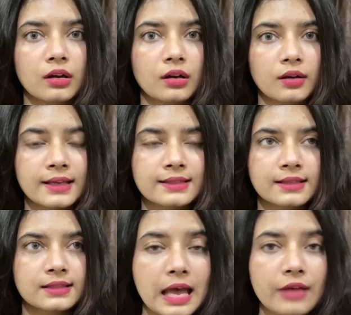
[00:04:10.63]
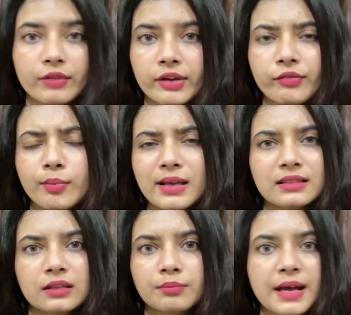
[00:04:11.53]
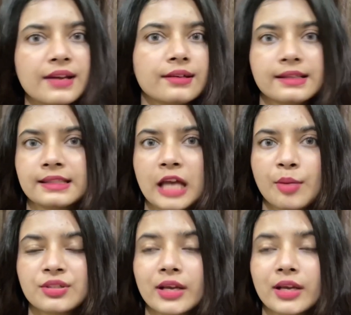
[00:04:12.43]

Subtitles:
essence, and whenever my skin barrier is damaged,